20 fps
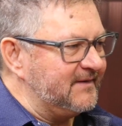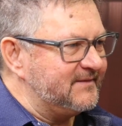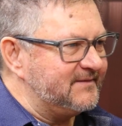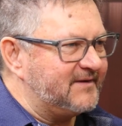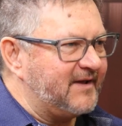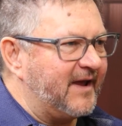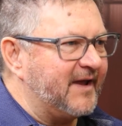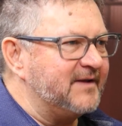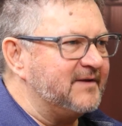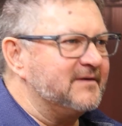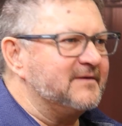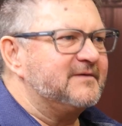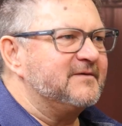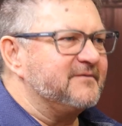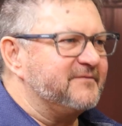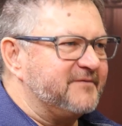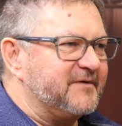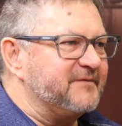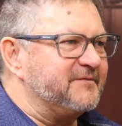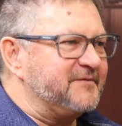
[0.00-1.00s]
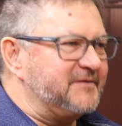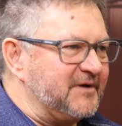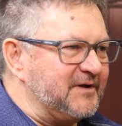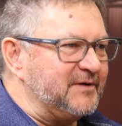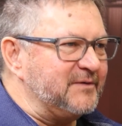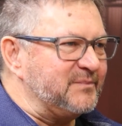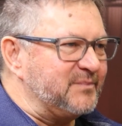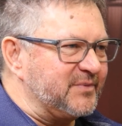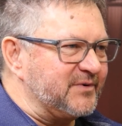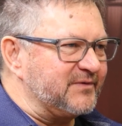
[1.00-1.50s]
10 to
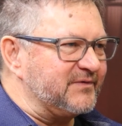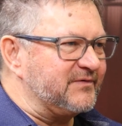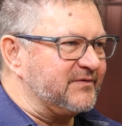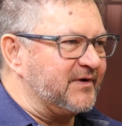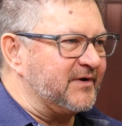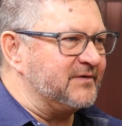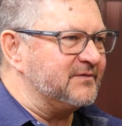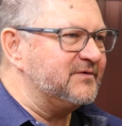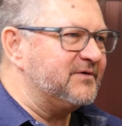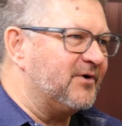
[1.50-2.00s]
15%.